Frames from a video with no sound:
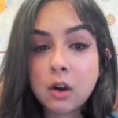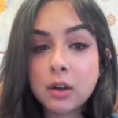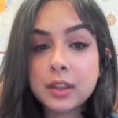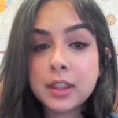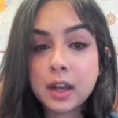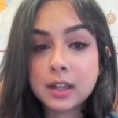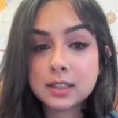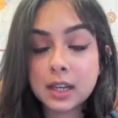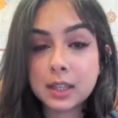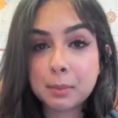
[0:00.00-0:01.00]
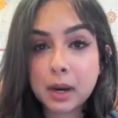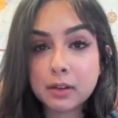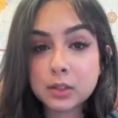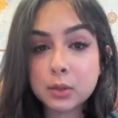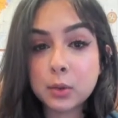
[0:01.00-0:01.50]
On Thursday, the
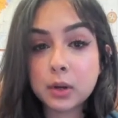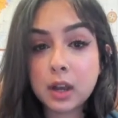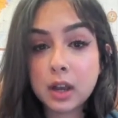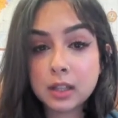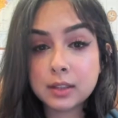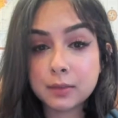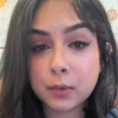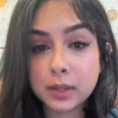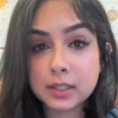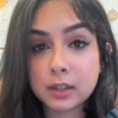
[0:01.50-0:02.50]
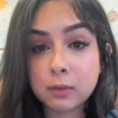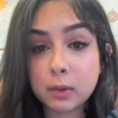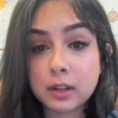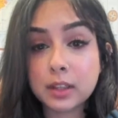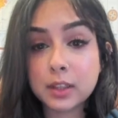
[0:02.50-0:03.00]
Paris court heard the voice of
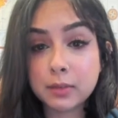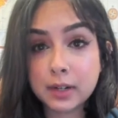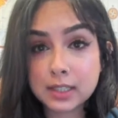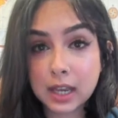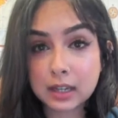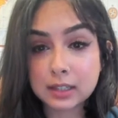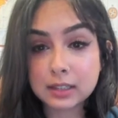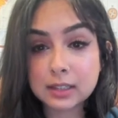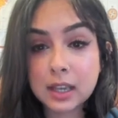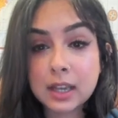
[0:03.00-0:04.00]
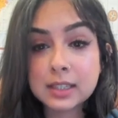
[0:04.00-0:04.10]
one of the three attackers,